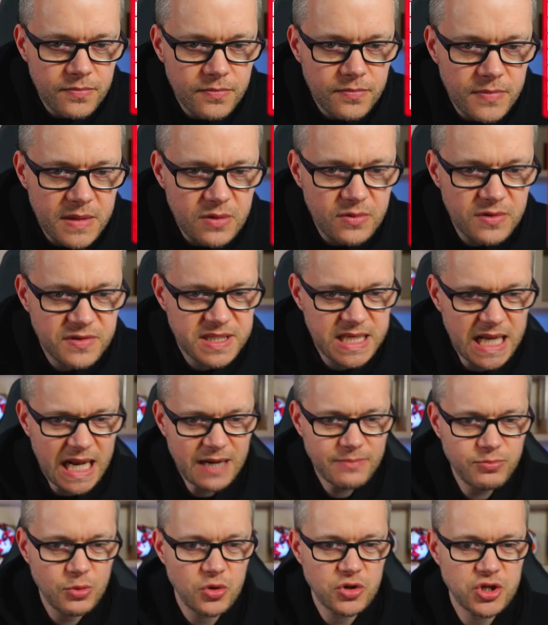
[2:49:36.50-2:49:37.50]
We've still had
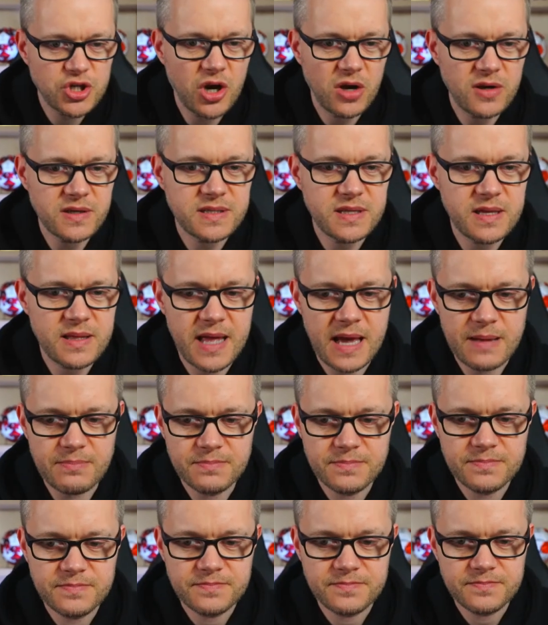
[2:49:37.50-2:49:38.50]
more shots than them.
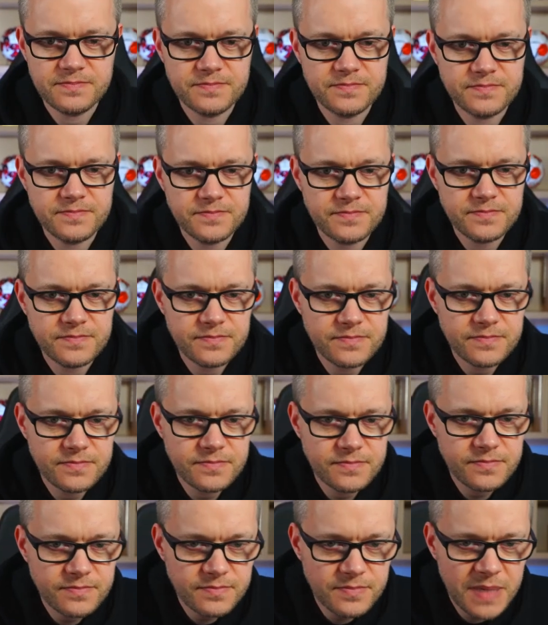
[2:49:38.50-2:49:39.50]

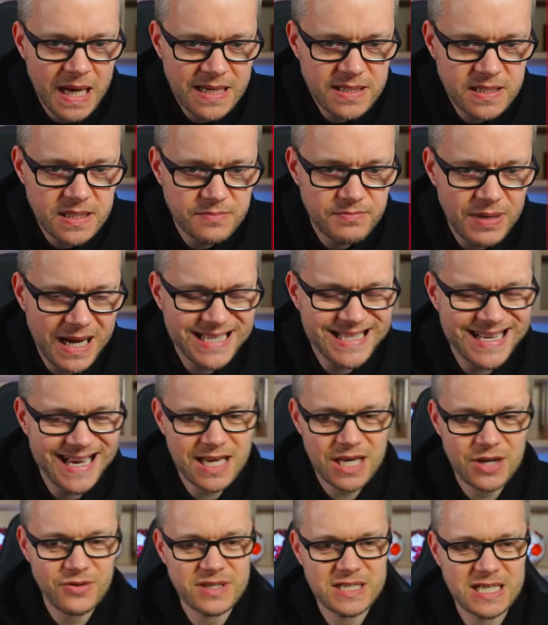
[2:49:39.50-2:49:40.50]
Pass, pass
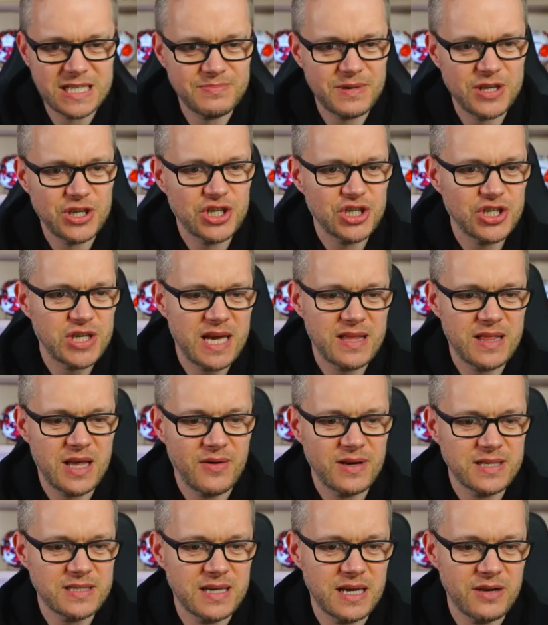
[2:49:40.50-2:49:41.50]
accuracy's been shit though,
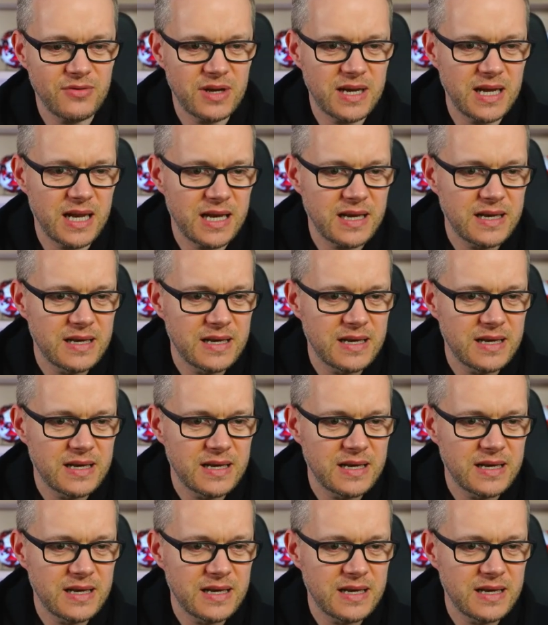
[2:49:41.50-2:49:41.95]
hasn't it, really?